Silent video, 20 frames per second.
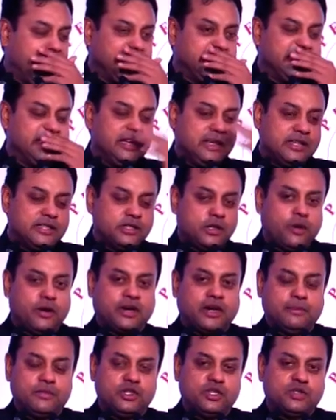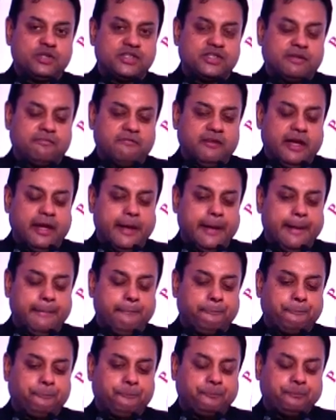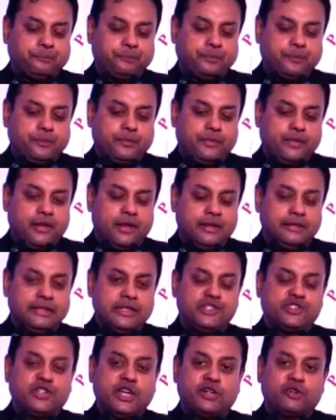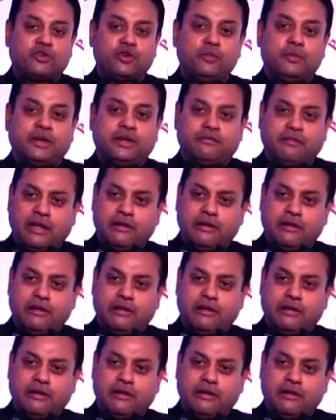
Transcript: I think he is now a commissioner somewhere. This gentleman,